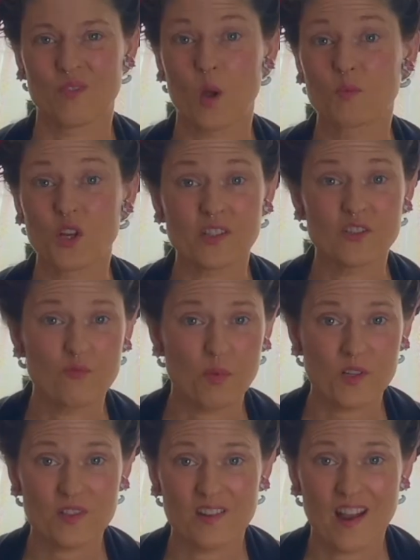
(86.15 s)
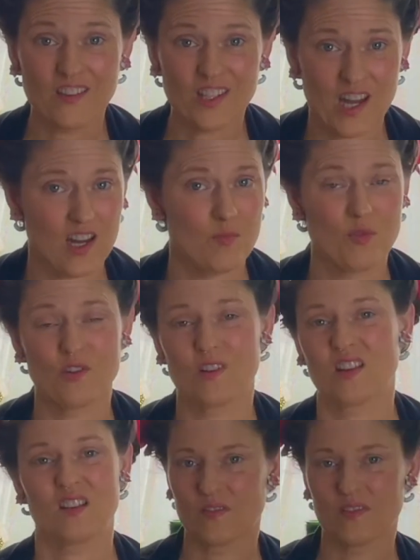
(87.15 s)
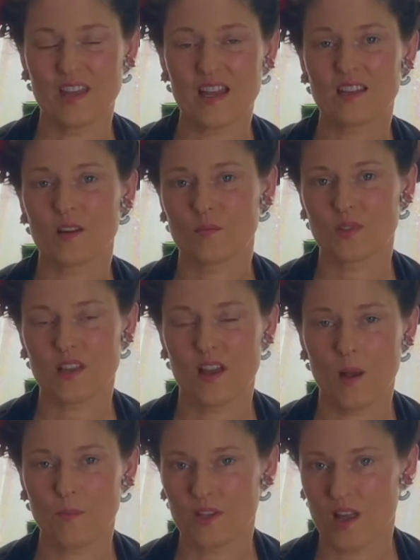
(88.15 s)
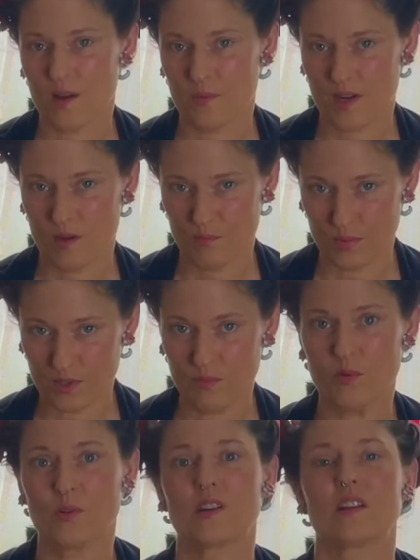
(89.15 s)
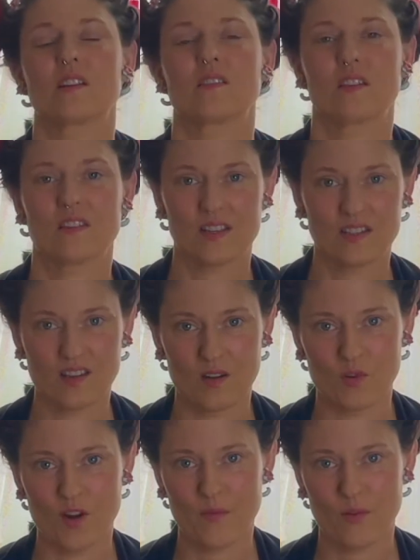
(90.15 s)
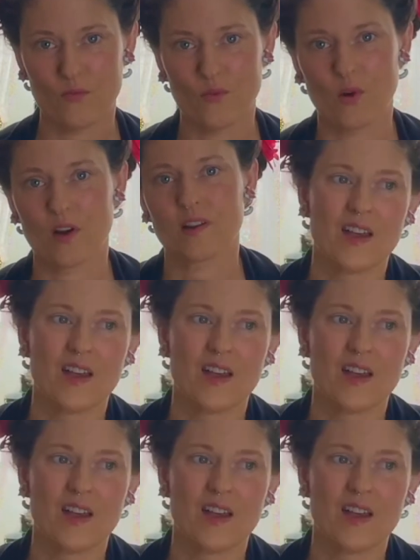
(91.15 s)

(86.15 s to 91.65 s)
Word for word: Objective Personality community. That comes up a lot when I'm bullet pointing the things that I'm grateful for.